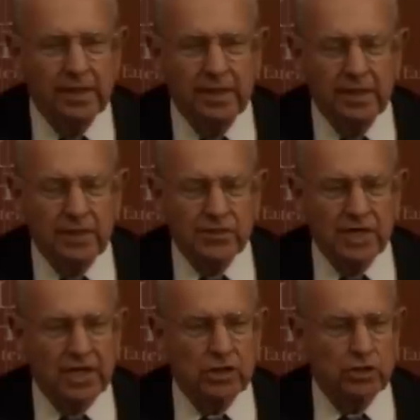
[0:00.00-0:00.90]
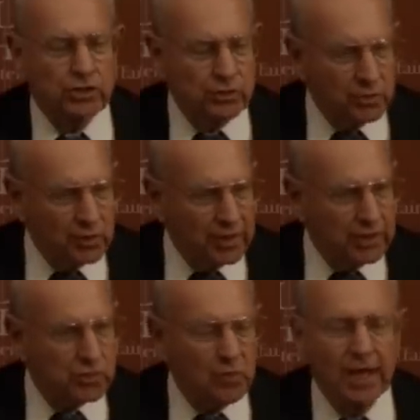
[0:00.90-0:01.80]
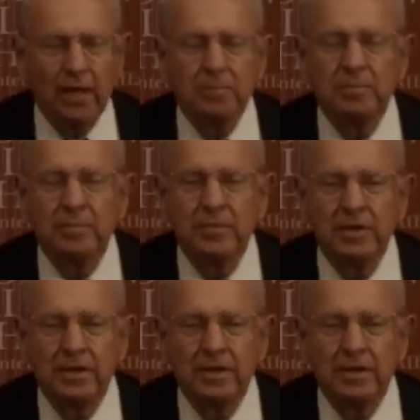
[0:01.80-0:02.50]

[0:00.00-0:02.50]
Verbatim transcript: It is not sure as well